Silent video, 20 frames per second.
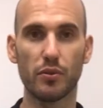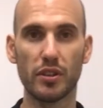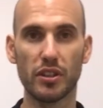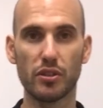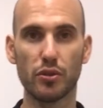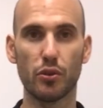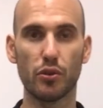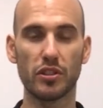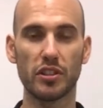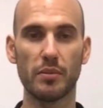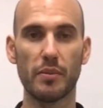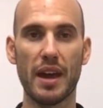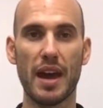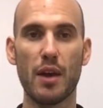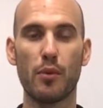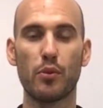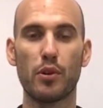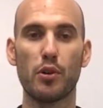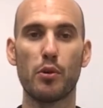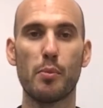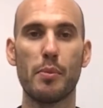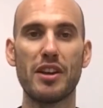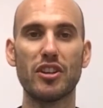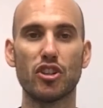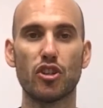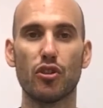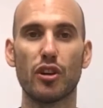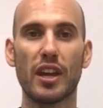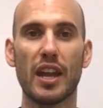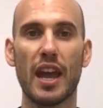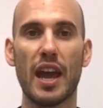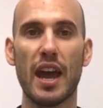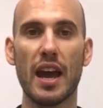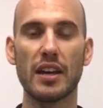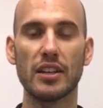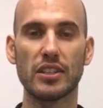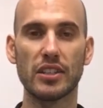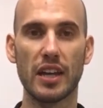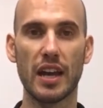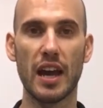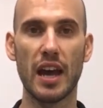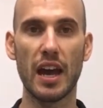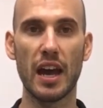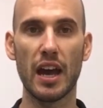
that we talked about, we were measuring out